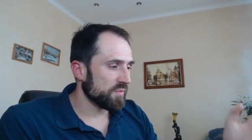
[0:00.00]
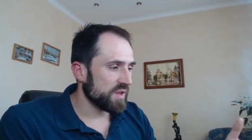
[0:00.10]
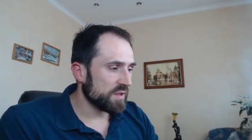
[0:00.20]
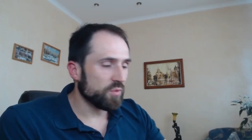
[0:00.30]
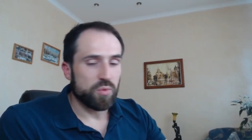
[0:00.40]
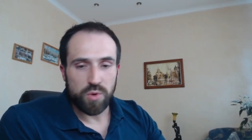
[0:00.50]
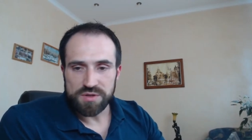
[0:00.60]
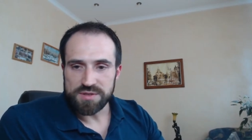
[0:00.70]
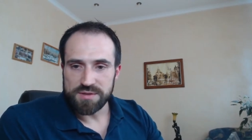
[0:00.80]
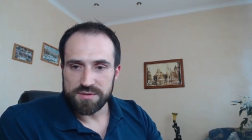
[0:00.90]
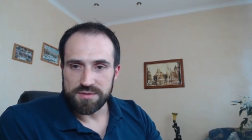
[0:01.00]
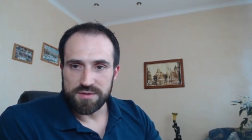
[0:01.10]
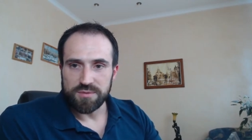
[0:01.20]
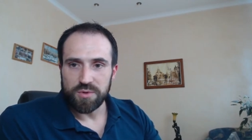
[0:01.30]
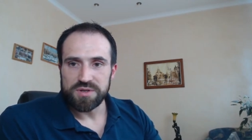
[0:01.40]
they look what's
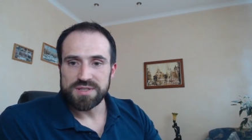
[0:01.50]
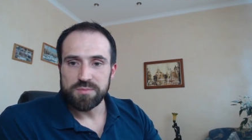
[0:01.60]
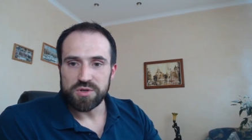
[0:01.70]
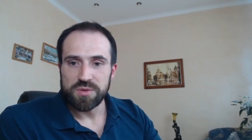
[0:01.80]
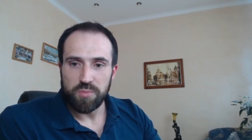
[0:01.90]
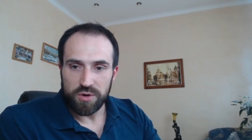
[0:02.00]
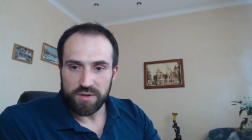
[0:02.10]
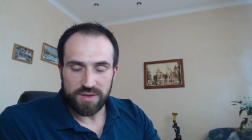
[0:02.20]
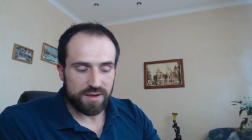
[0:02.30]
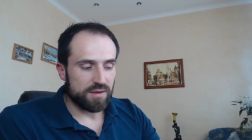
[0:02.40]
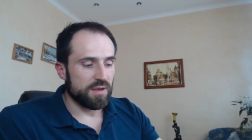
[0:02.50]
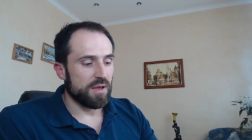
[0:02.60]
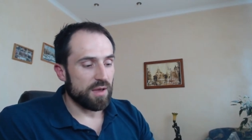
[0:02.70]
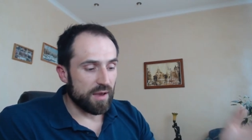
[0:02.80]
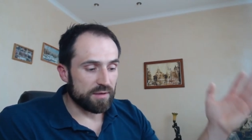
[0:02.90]
what is the most important thing
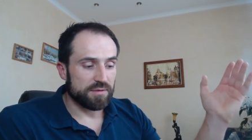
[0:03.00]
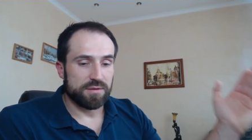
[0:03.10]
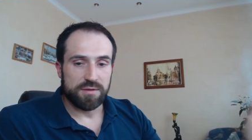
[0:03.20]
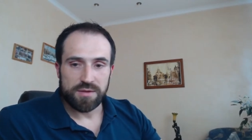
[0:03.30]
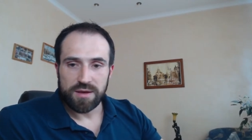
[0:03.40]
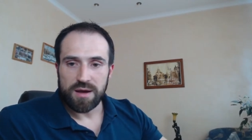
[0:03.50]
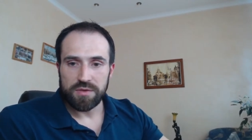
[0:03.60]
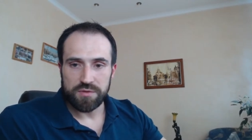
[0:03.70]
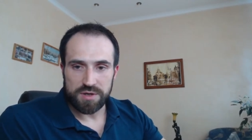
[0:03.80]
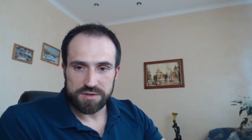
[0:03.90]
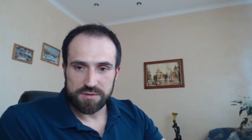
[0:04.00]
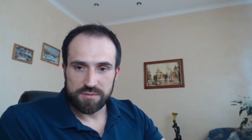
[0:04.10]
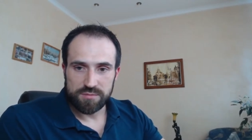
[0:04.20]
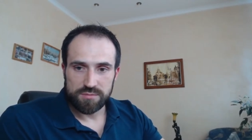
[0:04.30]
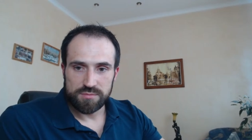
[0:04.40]
and they cut the rest.
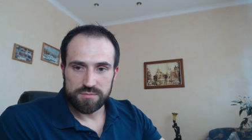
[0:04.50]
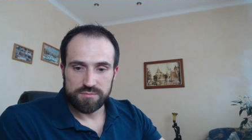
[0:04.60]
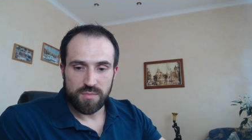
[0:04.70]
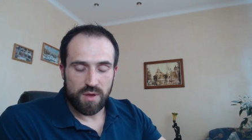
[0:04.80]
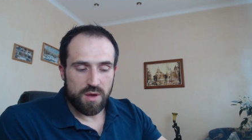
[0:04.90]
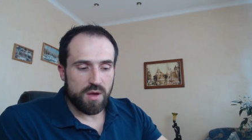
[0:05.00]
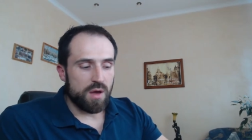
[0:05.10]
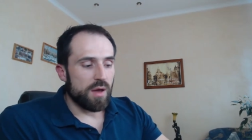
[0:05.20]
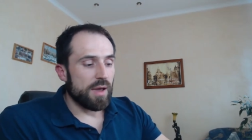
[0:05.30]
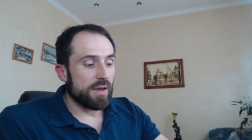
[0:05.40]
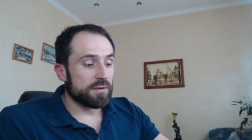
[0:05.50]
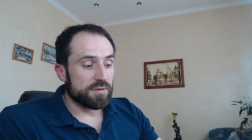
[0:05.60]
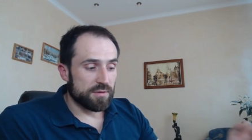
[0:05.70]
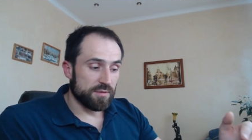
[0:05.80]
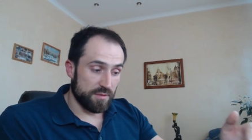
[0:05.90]
And
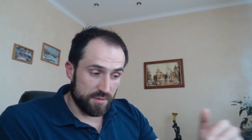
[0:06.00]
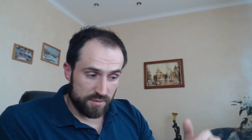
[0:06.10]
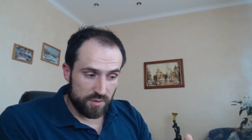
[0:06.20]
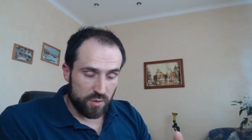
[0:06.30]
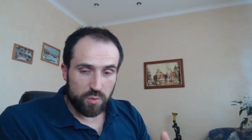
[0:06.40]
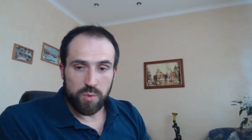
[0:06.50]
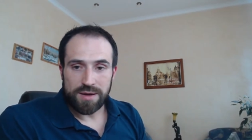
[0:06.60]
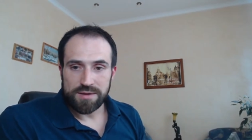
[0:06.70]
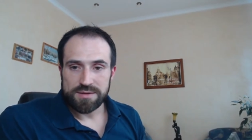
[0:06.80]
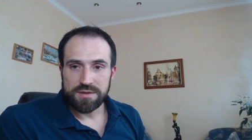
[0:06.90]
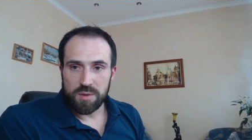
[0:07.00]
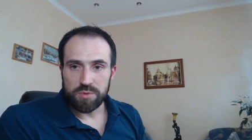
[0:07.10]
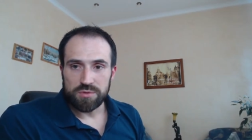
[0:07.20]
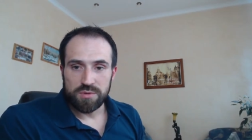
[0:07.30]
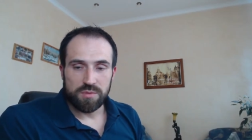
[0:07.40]
why does it
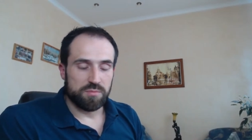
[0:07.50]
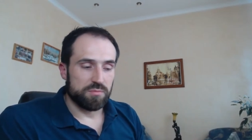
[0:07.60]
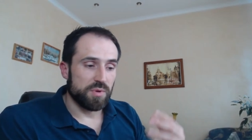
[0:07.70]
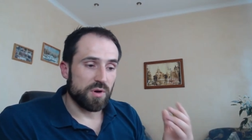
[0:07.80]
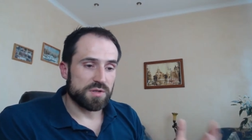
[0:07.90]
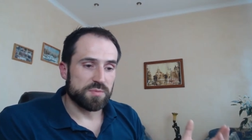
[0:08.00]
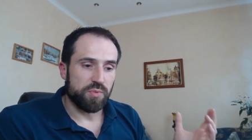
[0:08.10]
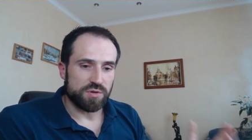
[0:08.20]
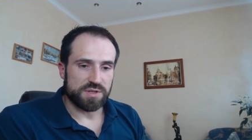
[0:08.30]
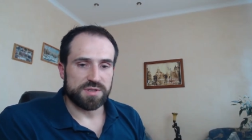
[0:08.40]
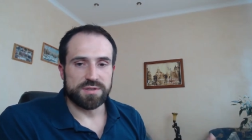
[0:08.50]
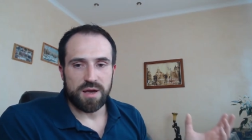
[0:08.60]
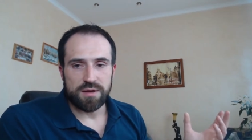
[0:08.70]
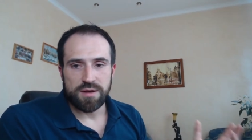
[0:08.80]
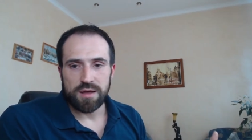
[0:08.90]
happen? Because processes
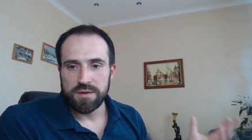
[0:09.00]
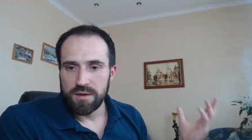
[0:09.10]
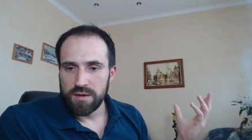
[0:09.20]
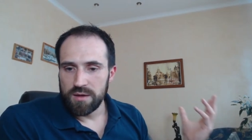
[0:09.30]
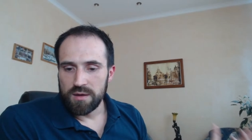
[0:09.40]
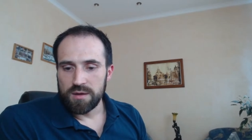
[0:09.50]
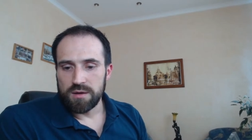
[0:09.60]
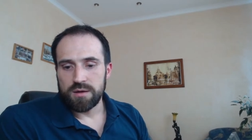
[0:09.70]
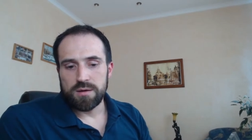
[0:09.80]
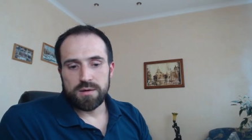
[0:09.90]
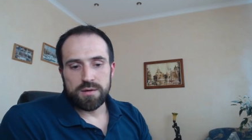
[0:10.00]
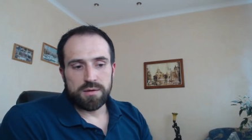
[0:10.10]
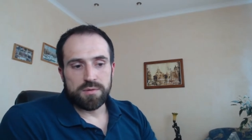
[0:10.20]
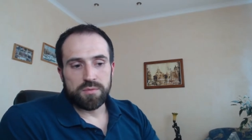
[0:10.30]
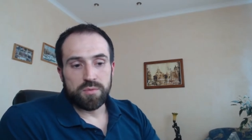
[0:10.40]
are not
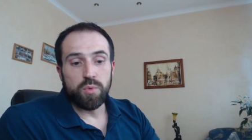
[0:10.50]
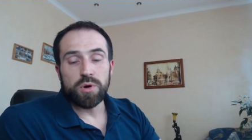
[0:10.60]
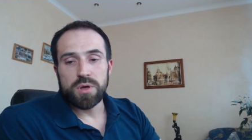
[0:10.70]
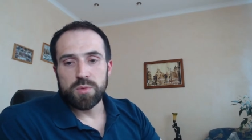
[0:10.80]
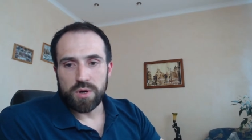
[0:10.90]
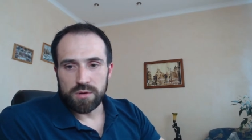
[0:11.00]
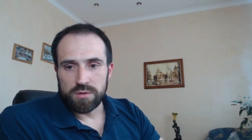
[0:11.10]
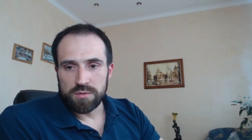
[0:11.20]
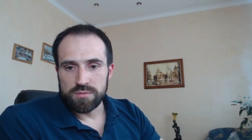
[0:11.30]
uh, working well.